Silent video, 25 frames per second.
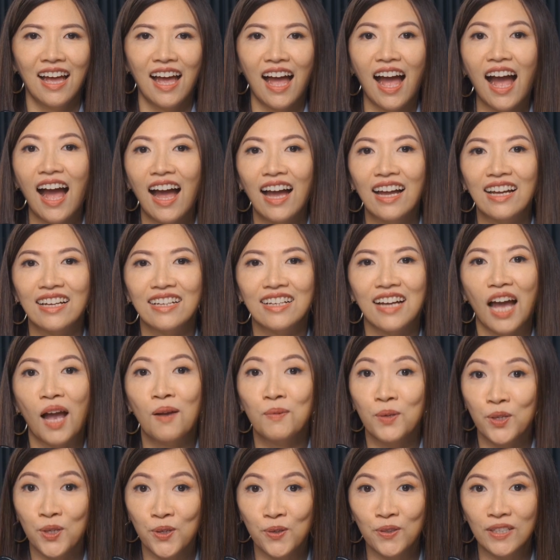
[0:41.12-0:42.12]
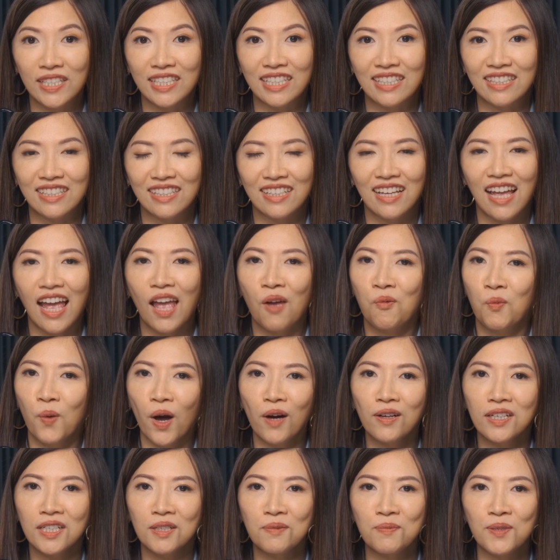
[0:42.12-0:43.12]
Hi, I'm Lyn, and
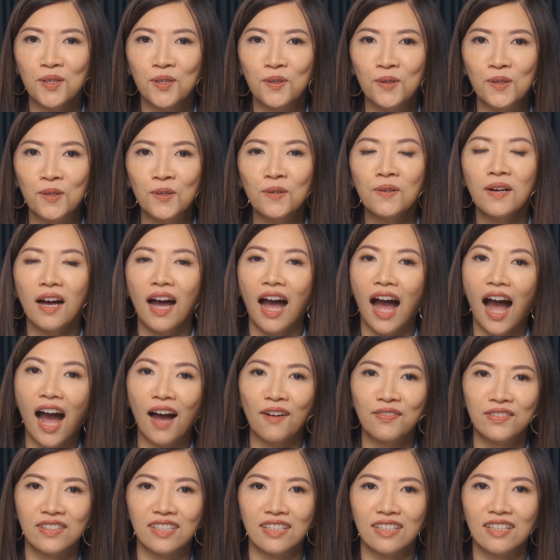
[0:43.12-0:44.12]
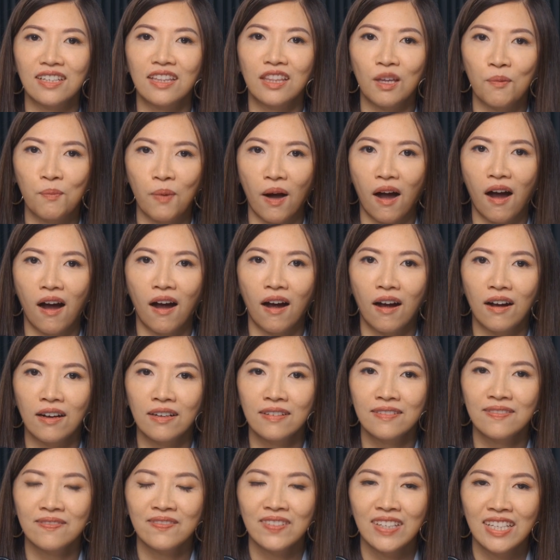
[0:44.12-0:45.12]
welcome to After the Bar.
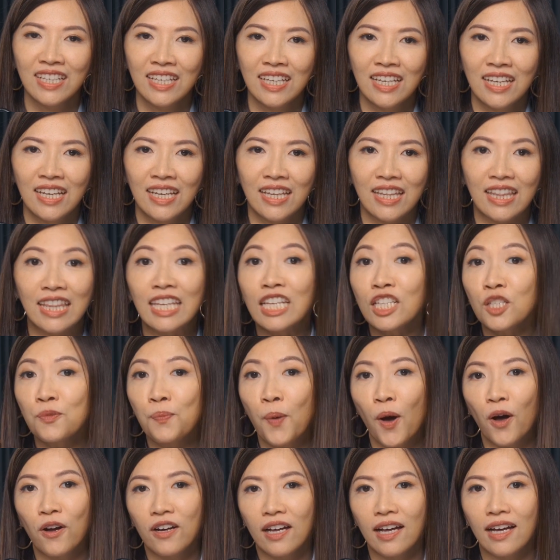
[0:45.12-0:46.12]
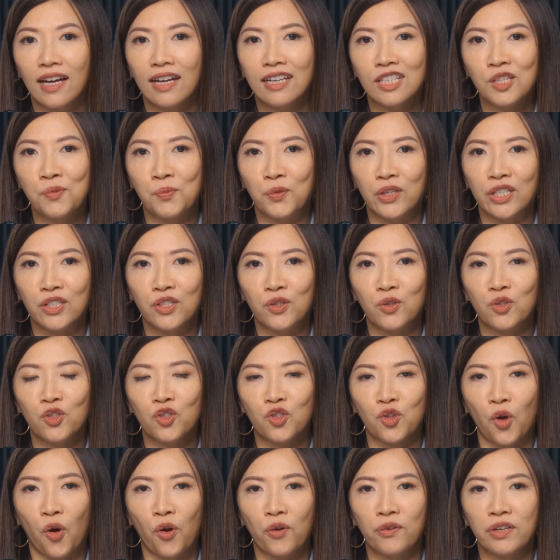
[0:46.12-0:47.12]
This podcast brings you
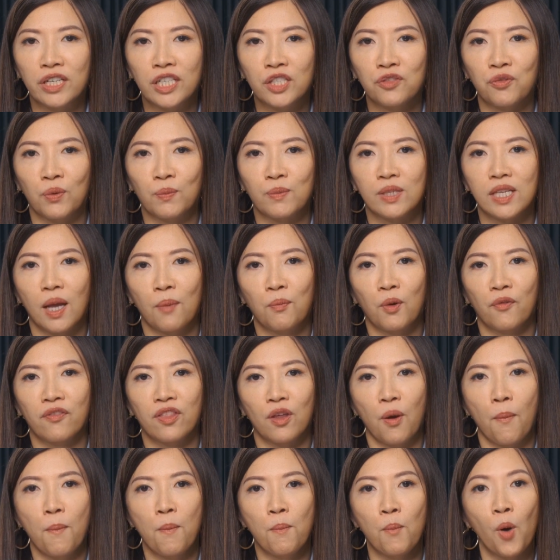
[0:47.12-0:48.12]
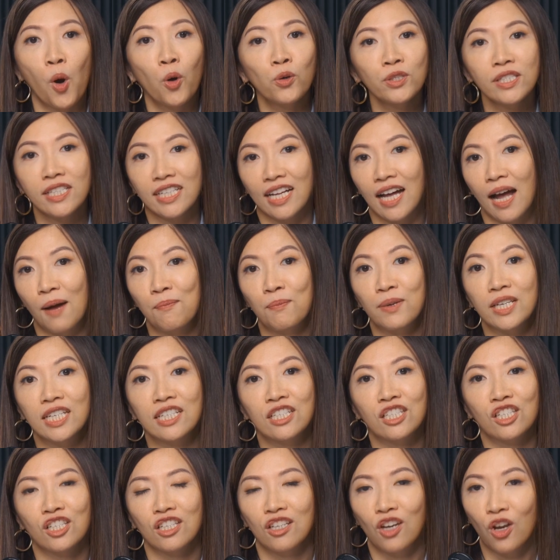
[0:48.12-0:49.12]
stories from some of the most
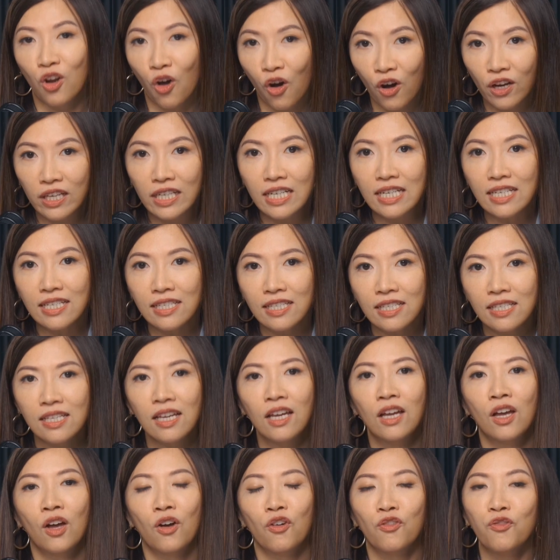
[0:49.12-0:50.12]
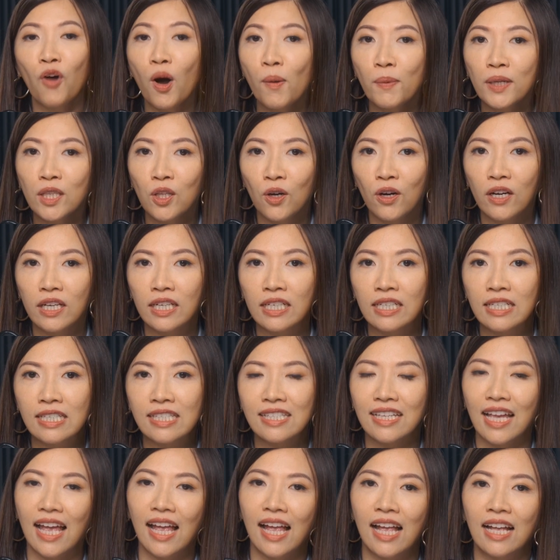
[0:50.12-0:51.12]
accomplished lawyers, former lawyers,
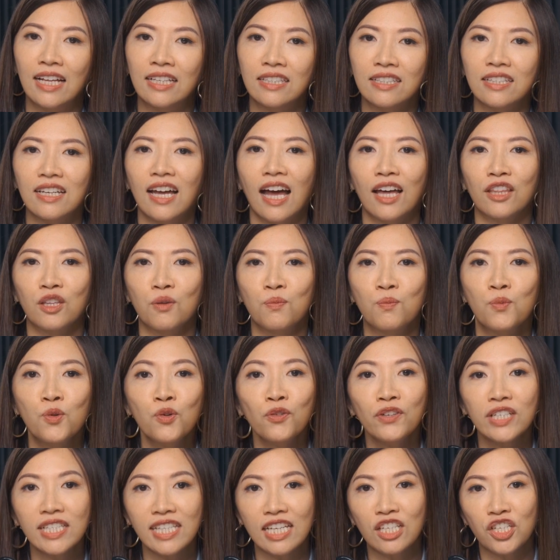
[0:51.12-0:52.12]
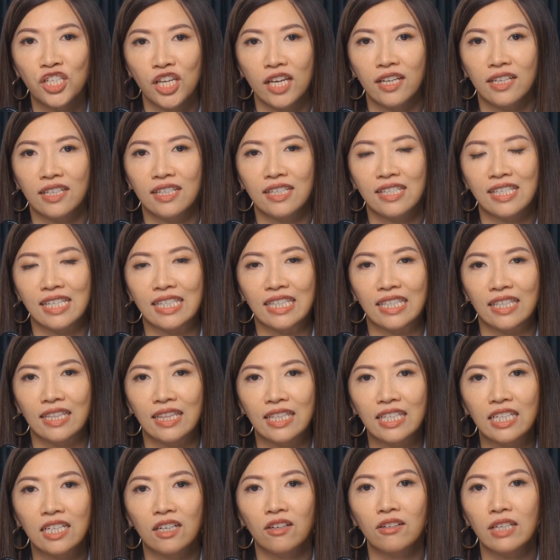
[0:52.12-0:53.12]
and other movers and shakers in the
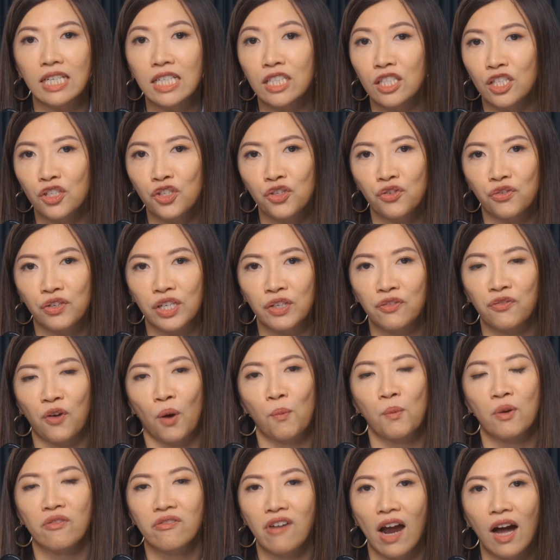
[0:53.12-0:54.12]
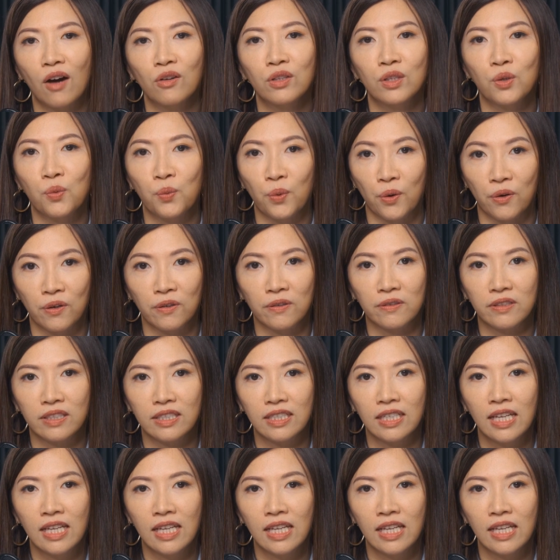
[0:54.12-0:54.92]
legal industry from around the world.